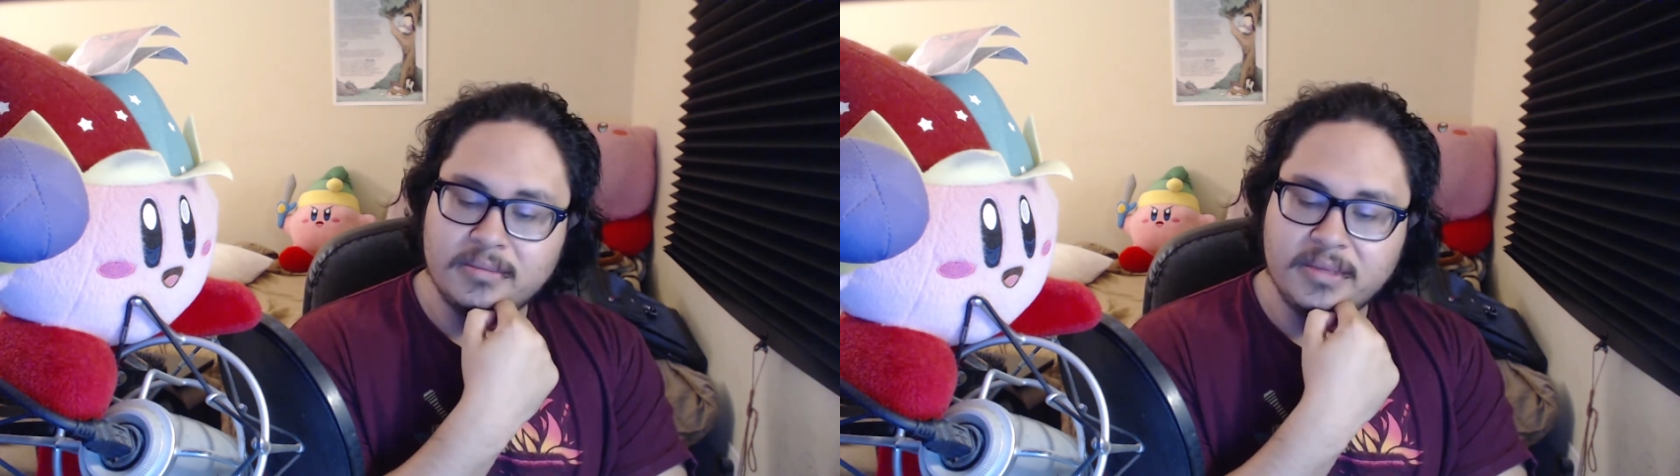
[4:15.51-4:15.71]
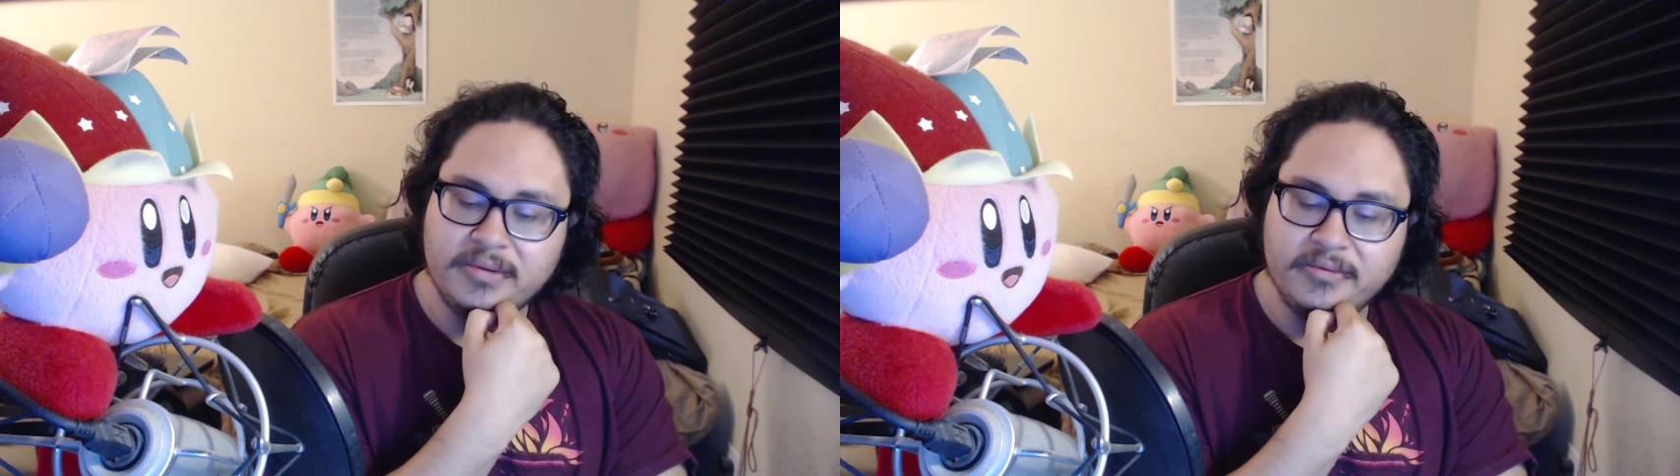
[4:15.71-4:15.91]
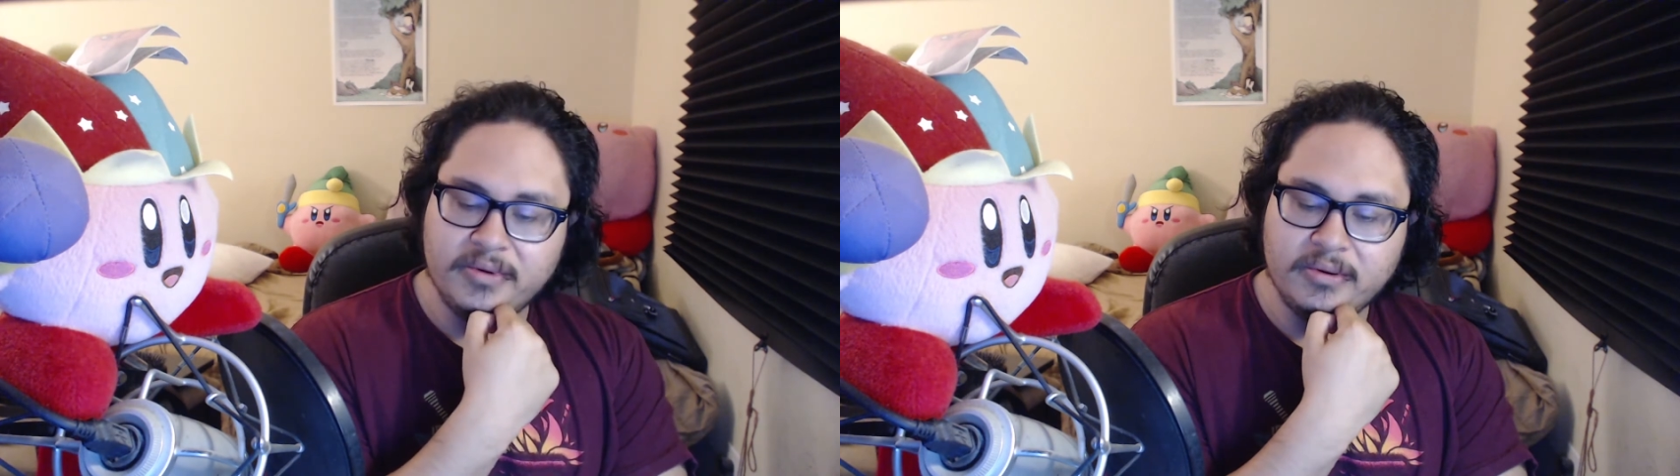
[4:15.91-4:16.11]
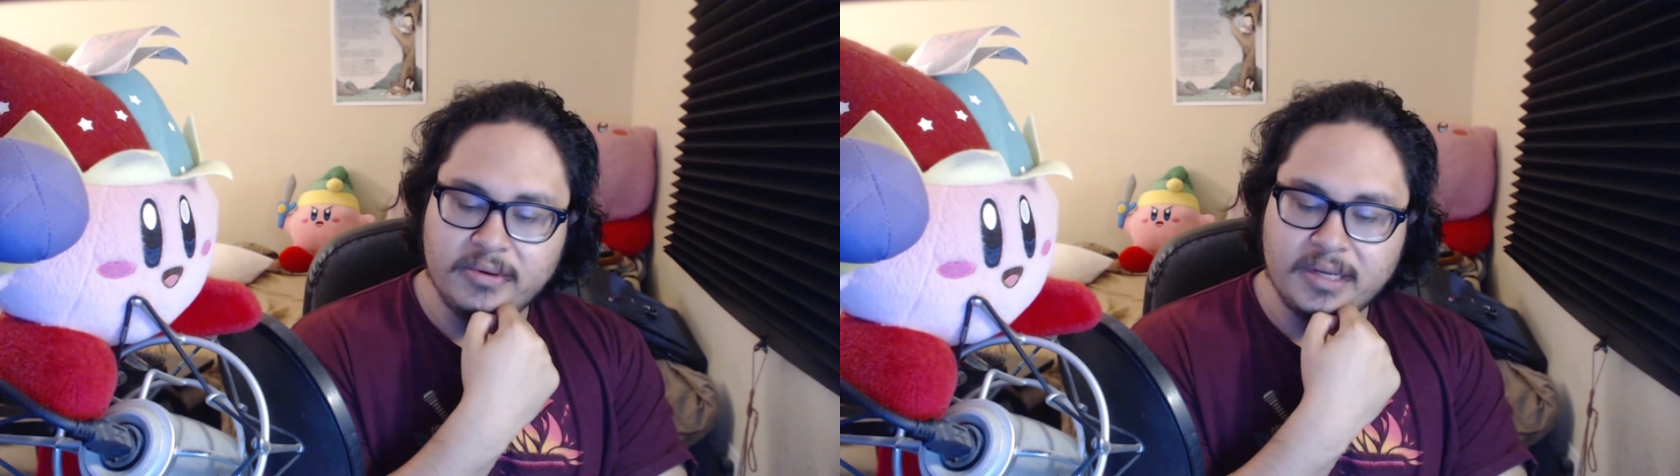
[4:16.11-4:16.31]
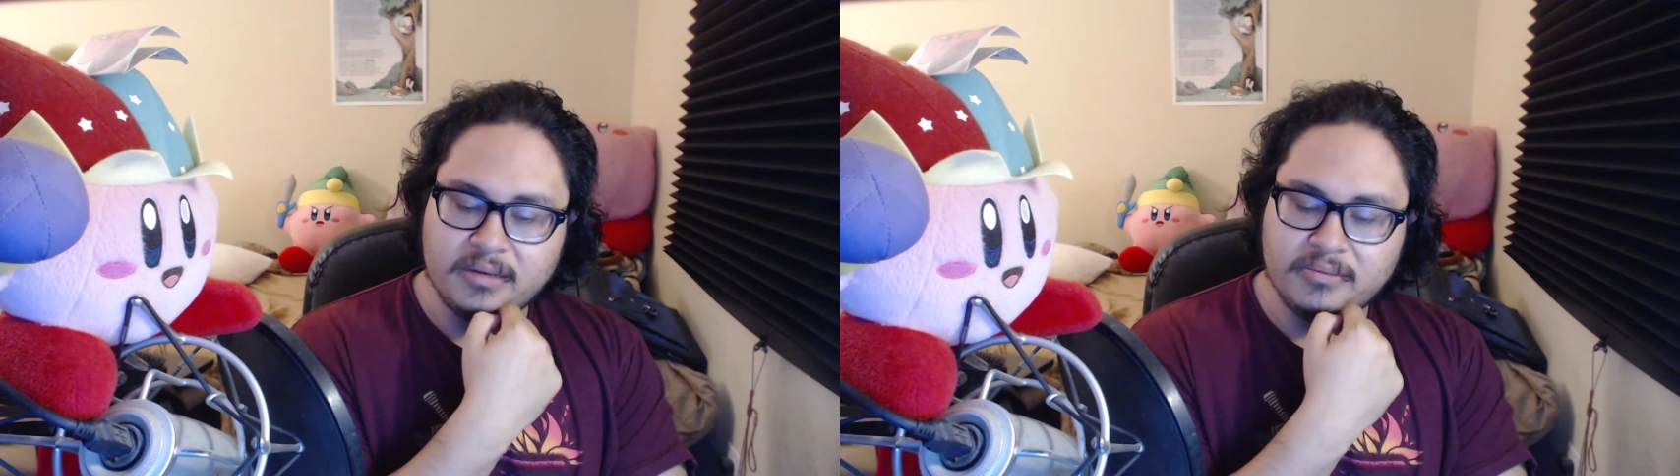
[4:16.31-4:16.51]
If you voted
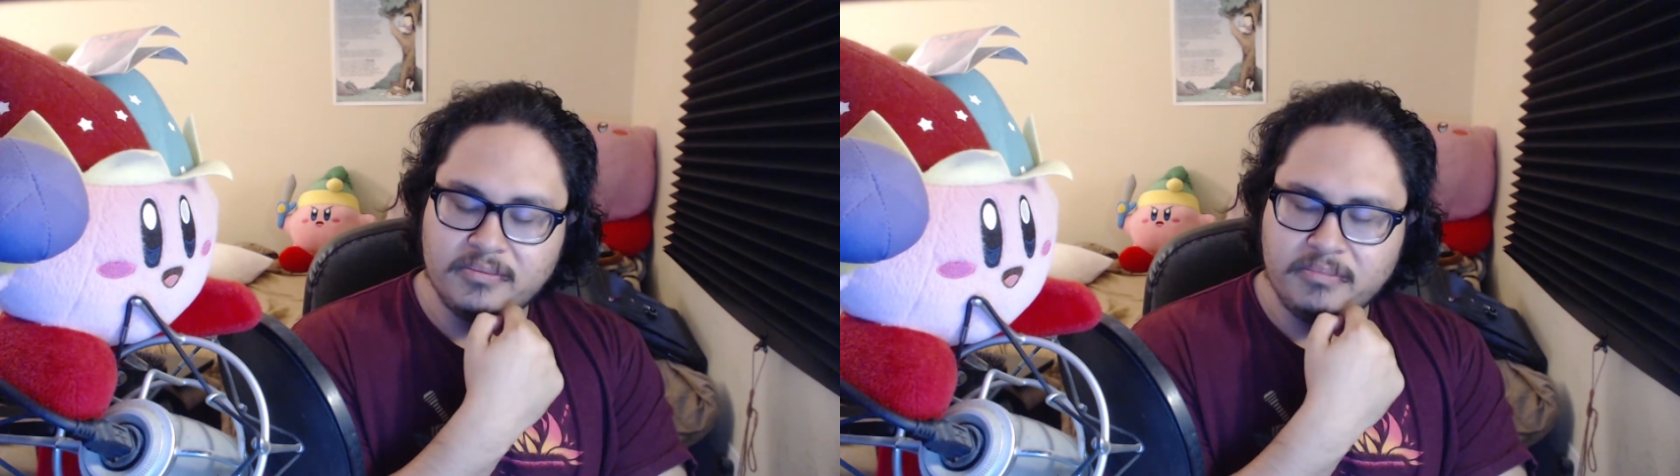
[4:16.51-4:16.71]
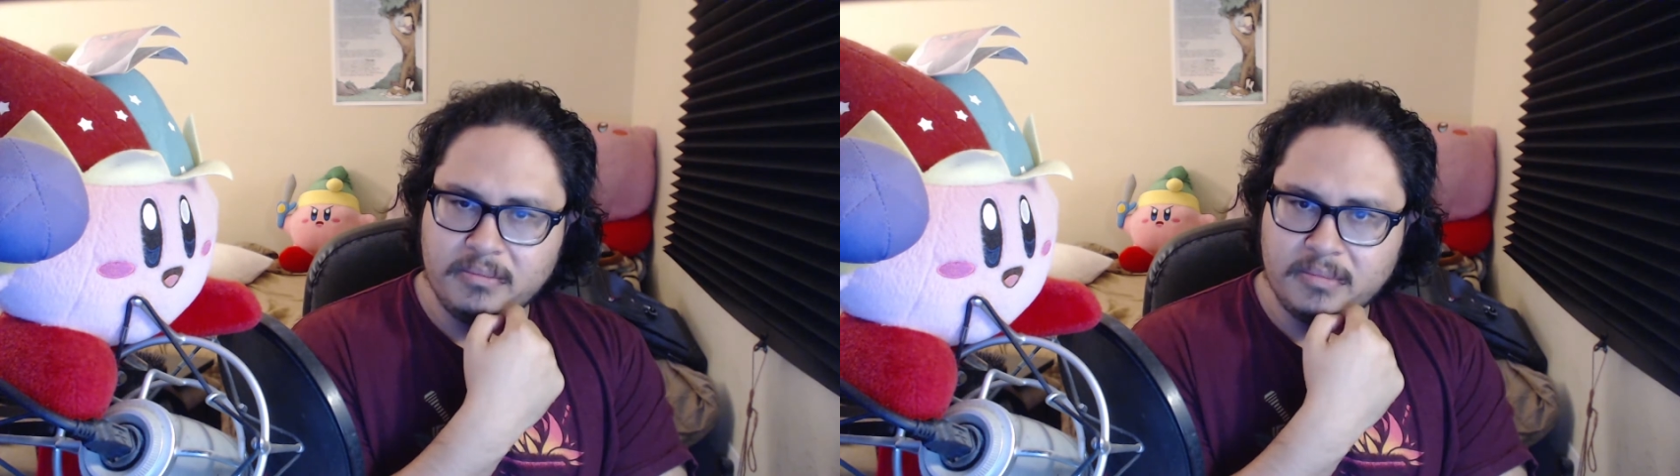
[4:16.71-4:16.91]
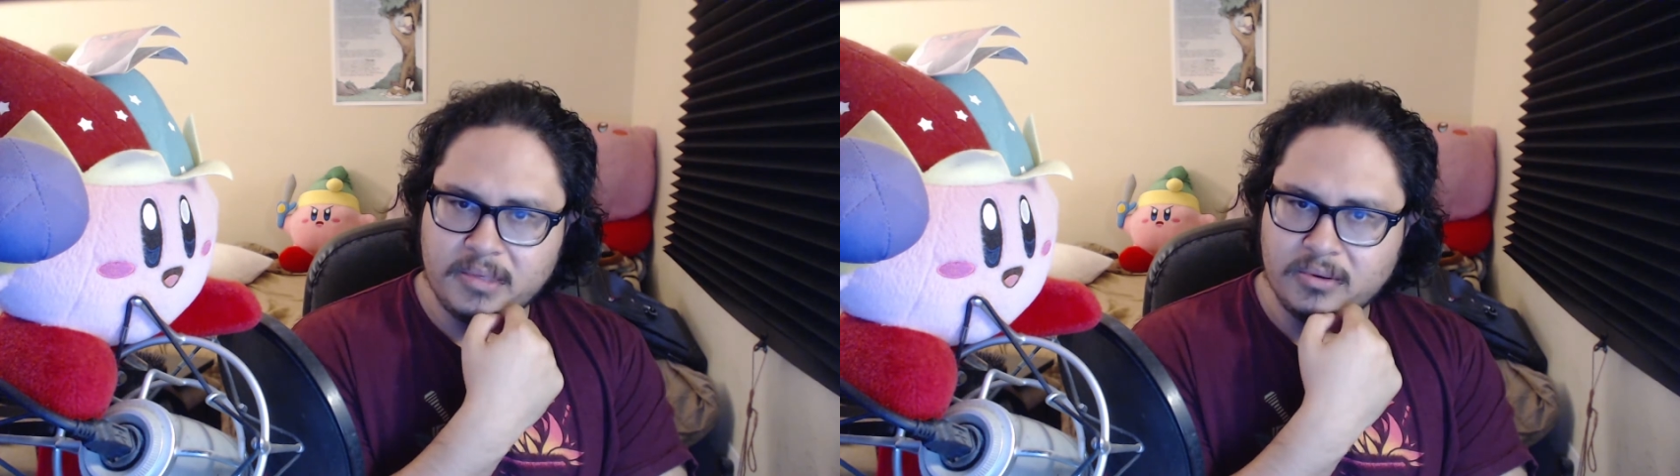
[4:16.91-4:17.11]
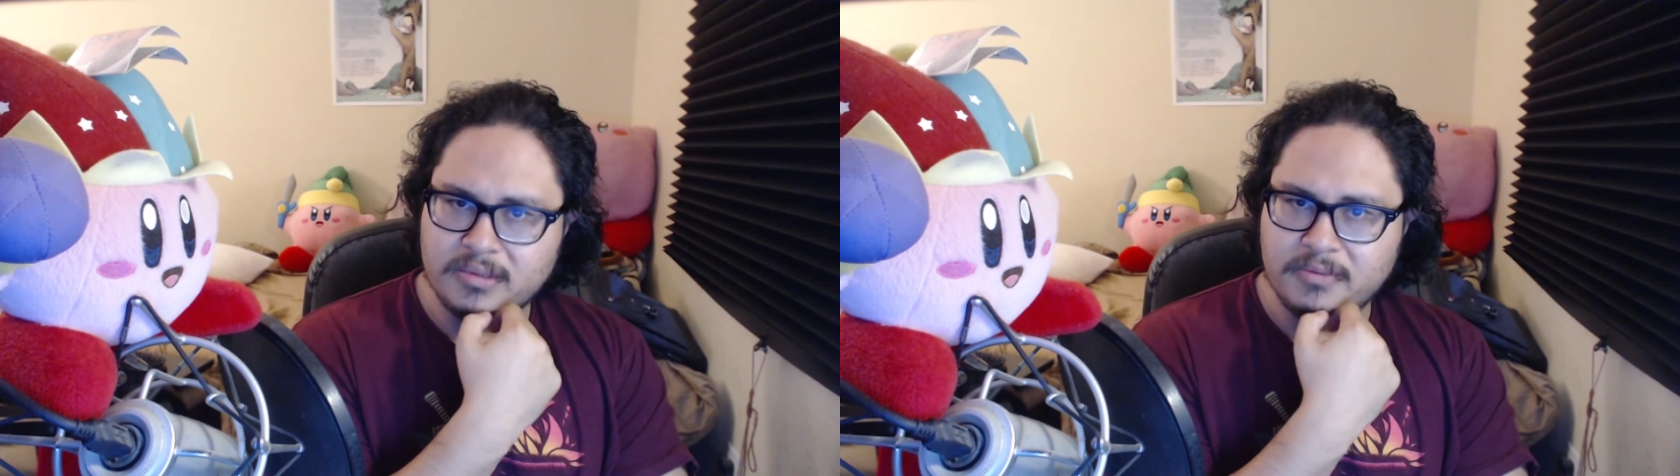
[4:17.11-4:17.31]
out of cult